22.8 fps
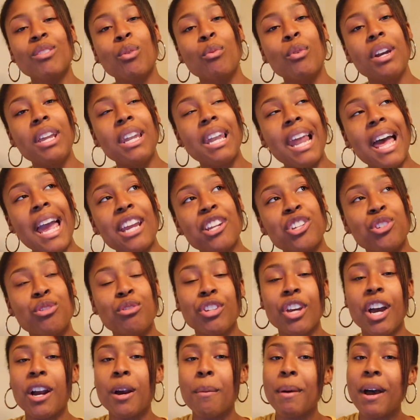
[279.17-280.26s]
would like to
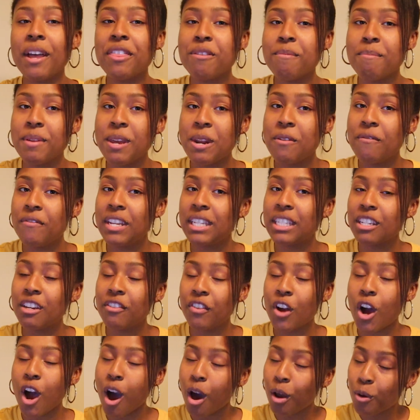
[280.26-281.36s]
talk about the benefits
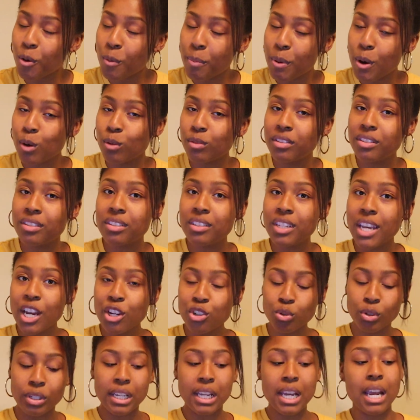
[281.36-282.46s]
of auto post
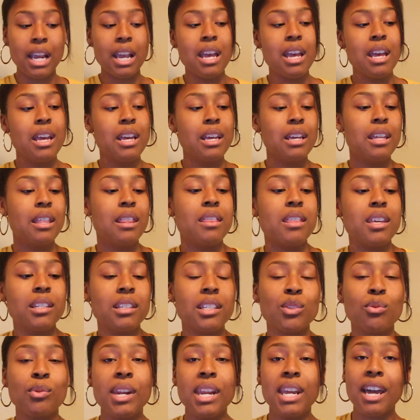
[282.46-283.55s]
scheduling. This
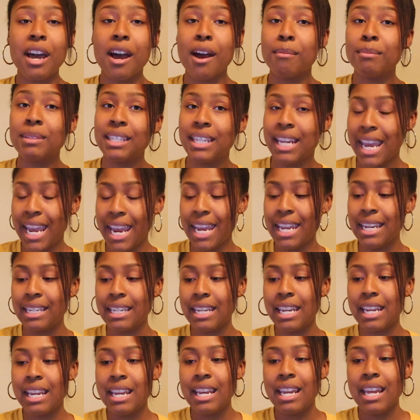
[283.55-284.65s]
is when it comes in
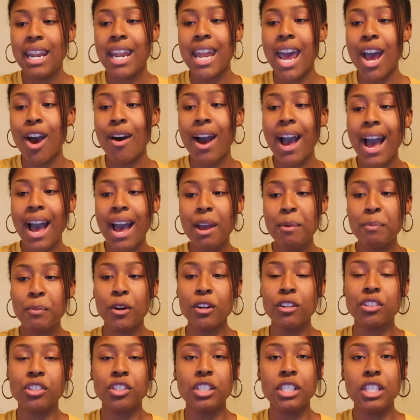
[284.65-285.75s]
handy. Now, I
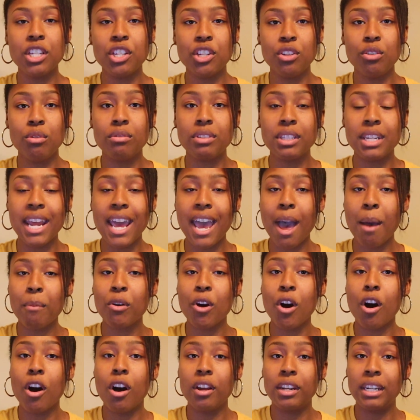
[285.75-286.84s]
personally use an app
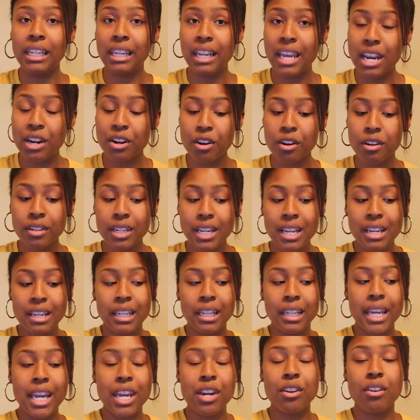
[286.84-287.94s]
called Later.
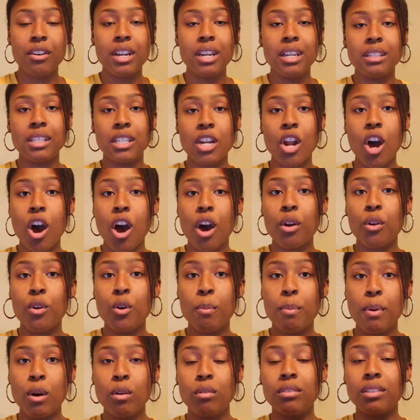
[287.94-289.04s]
Later is an auto
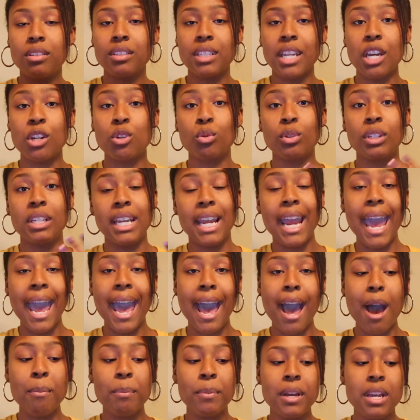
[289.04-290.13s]
post scheduling
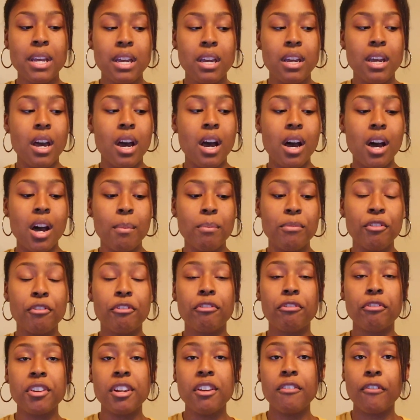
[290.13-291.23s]
app. The
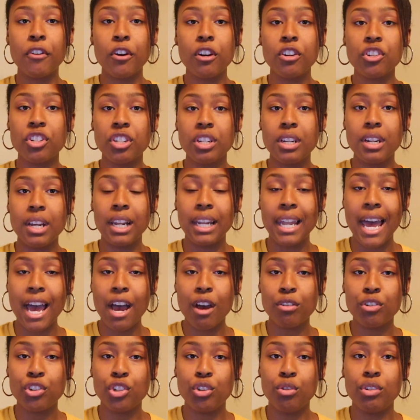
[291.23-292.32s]
free version
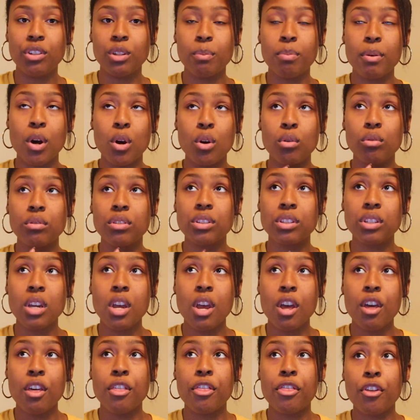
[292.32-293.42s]
allows you to post
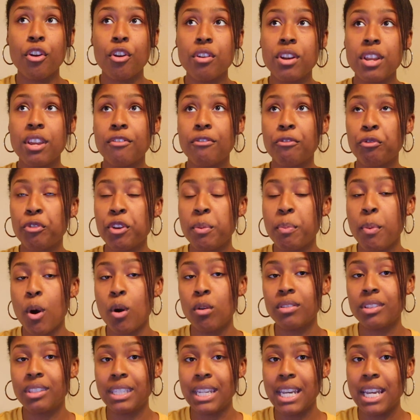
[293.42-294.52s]
30 free
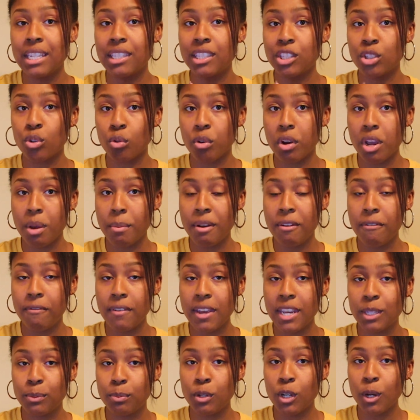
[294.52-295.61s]
posts to Instagram and
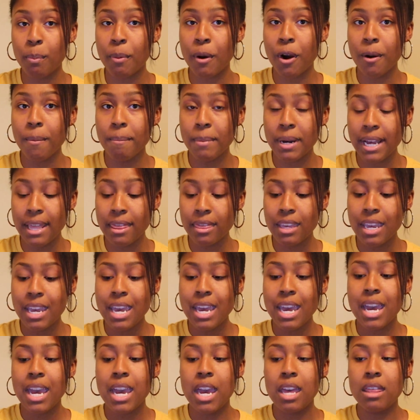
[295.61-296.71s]
Facebook per month,
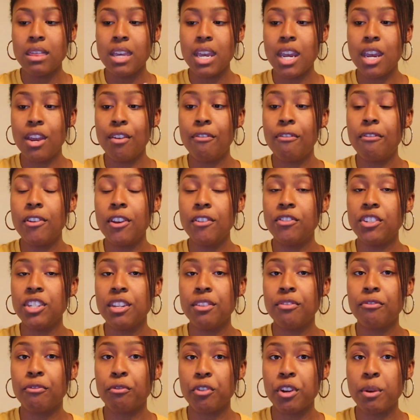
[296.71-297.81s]
and then
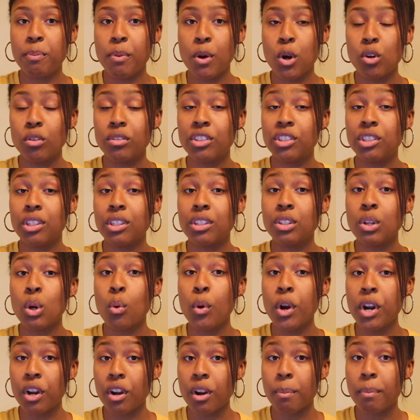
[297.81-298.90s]
50 free posts to
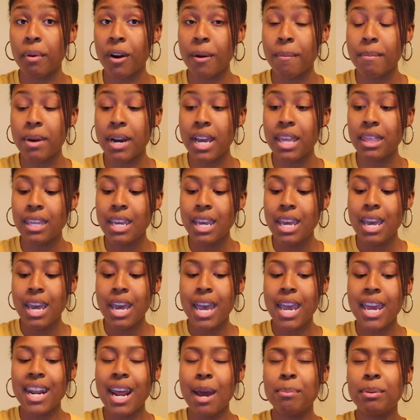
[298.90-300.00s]
Twitter per month.
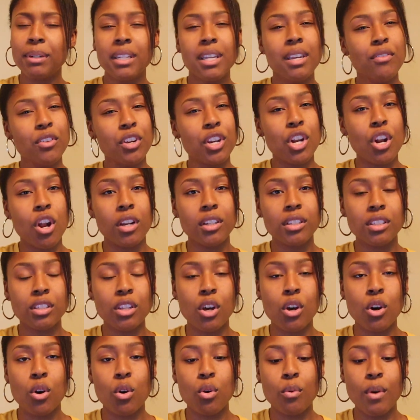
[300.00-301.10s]
And I believe you can
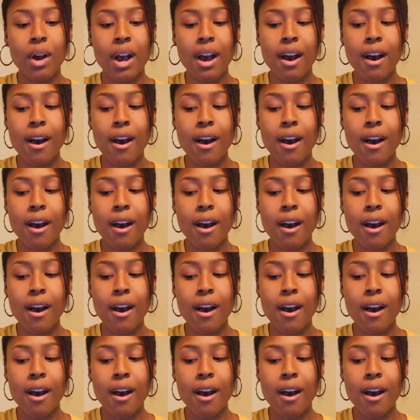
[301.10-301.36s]
also